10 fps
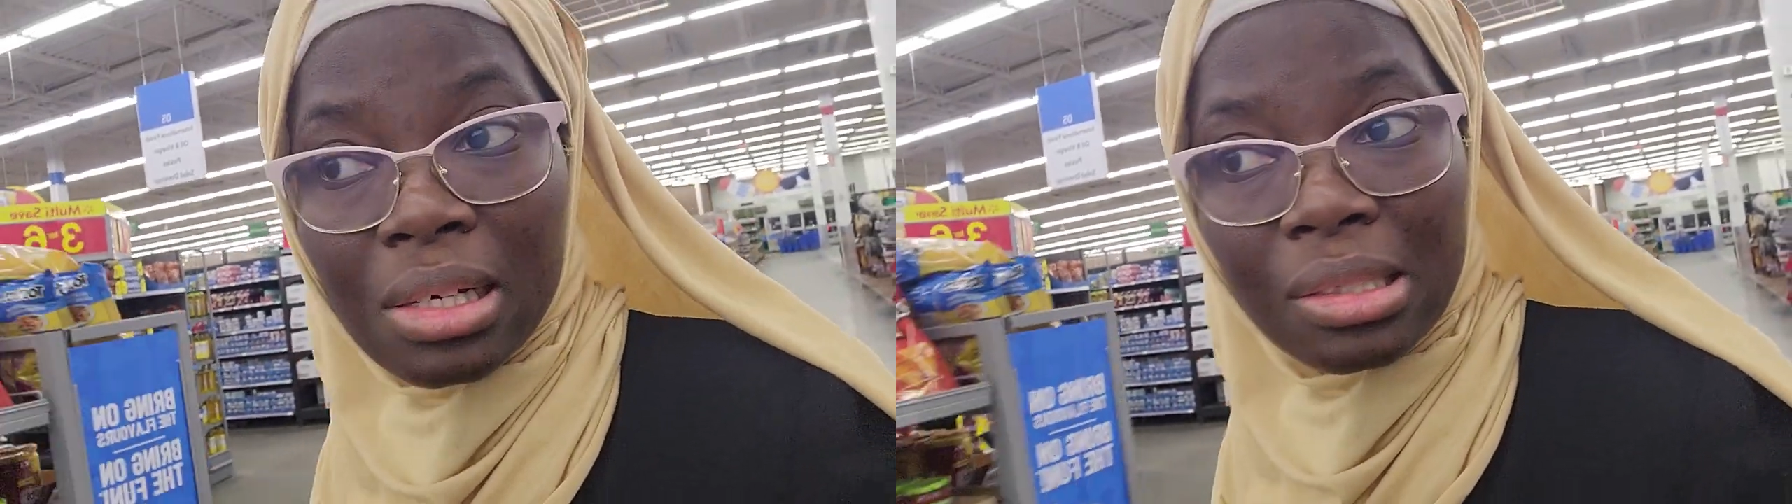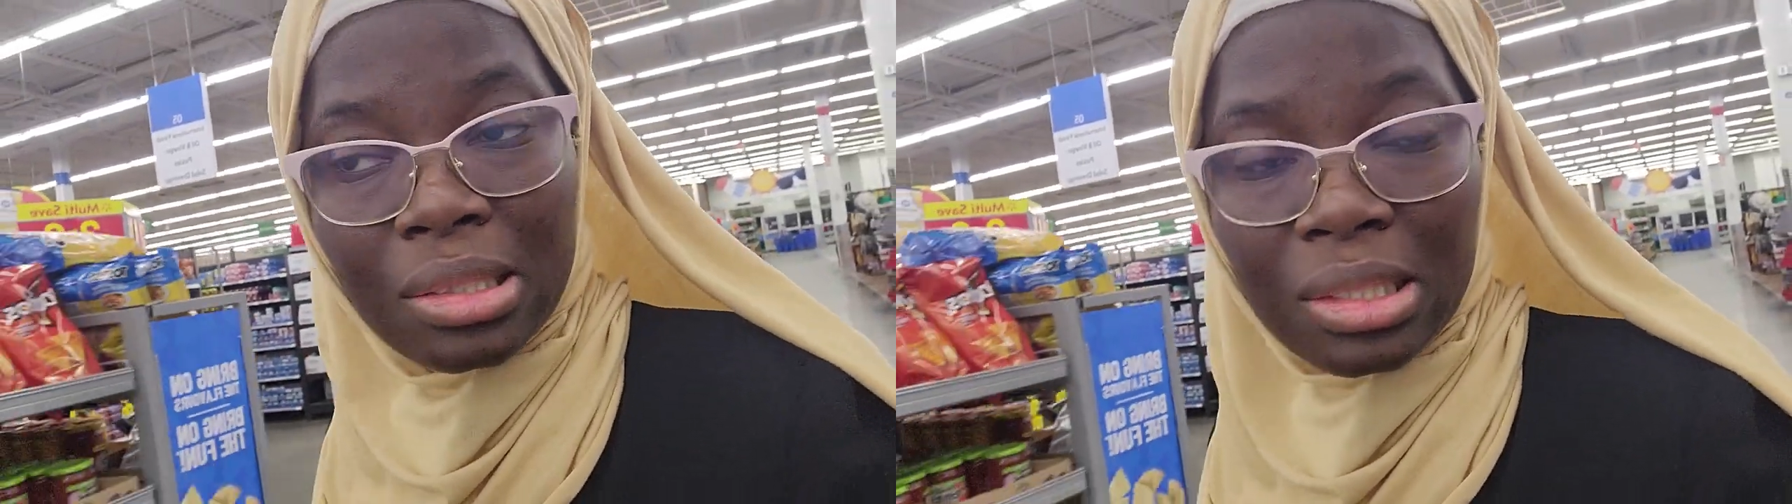
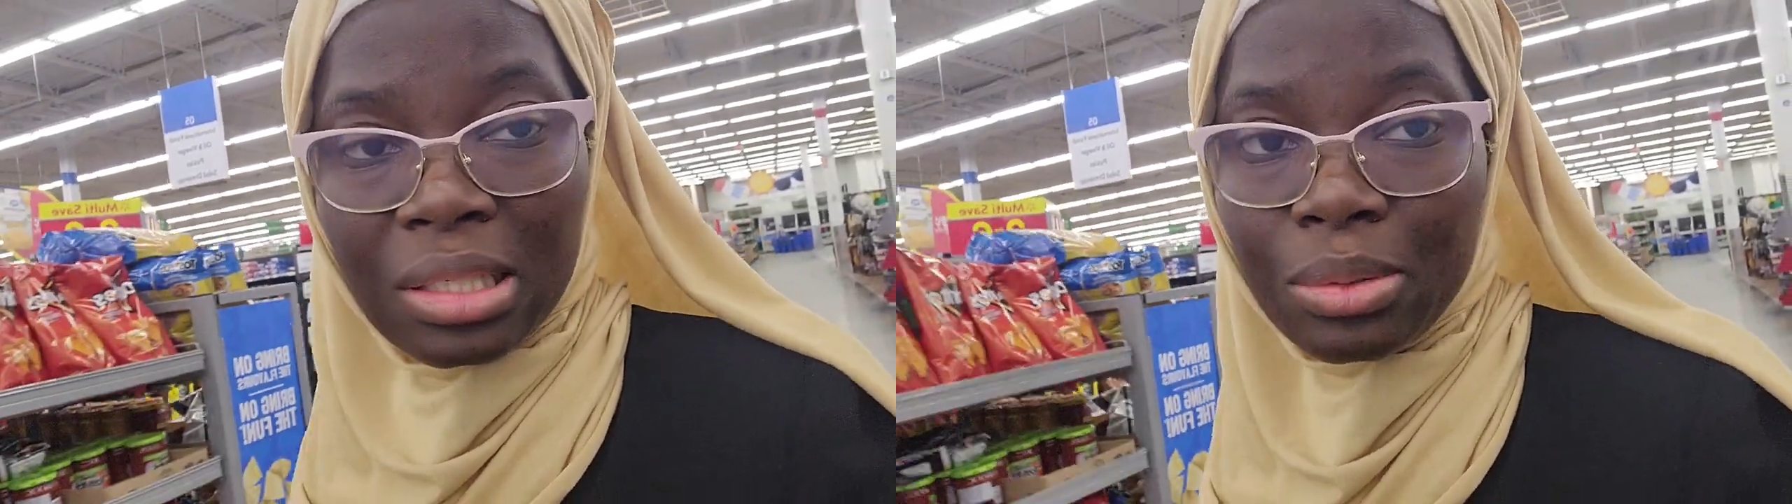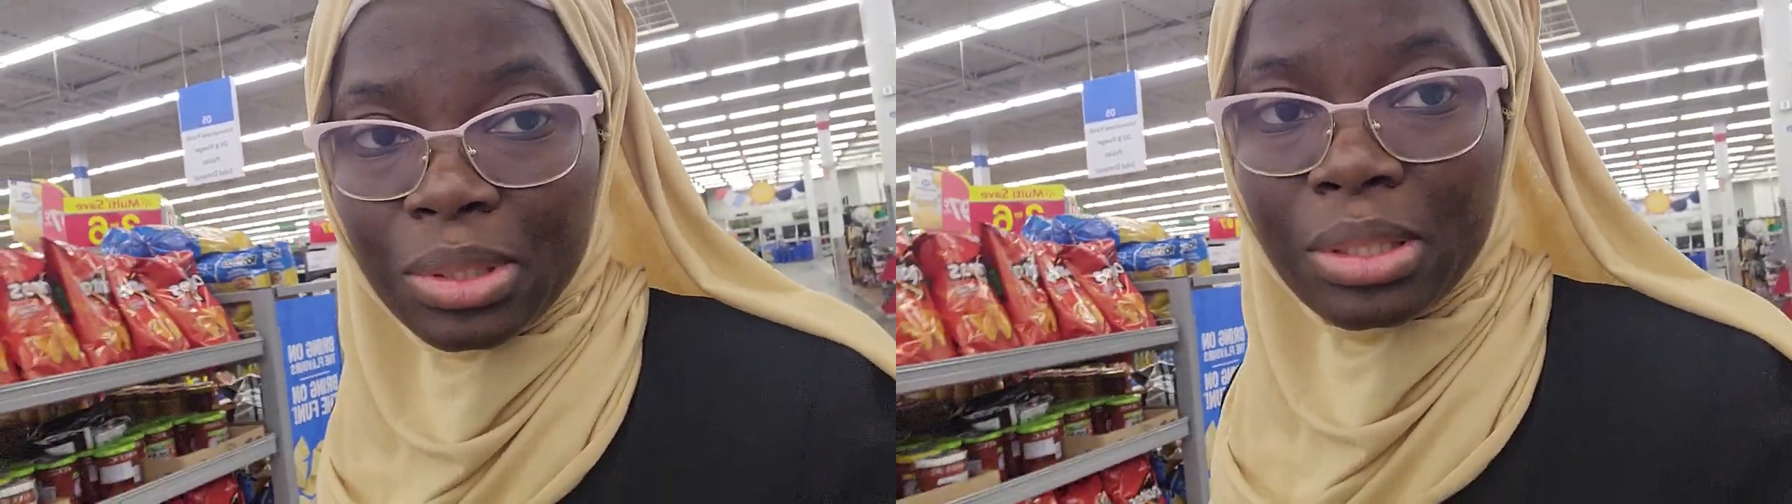
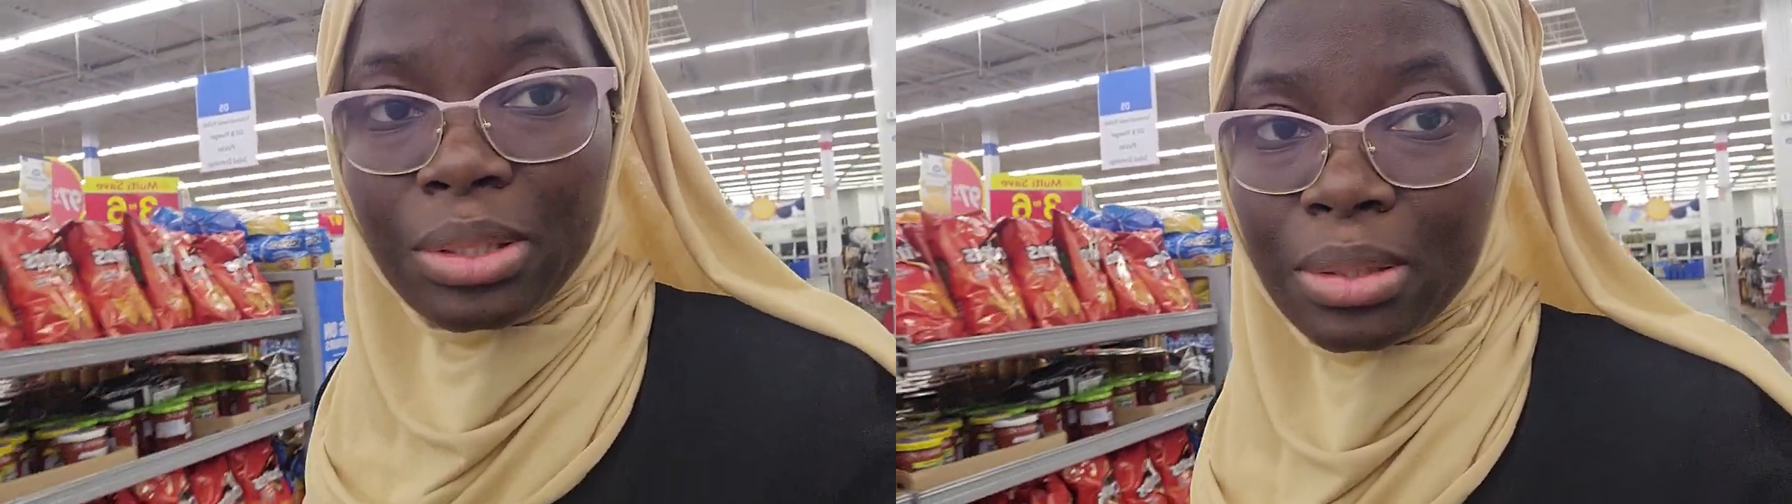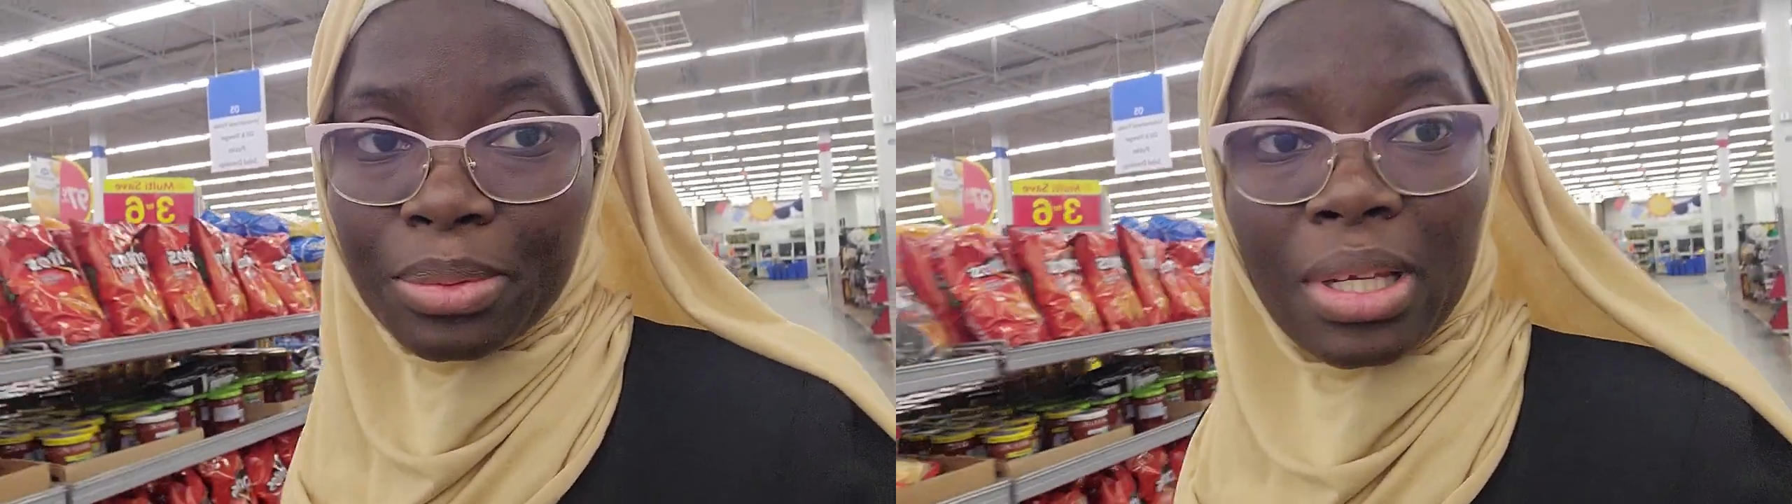Aisha, we're going to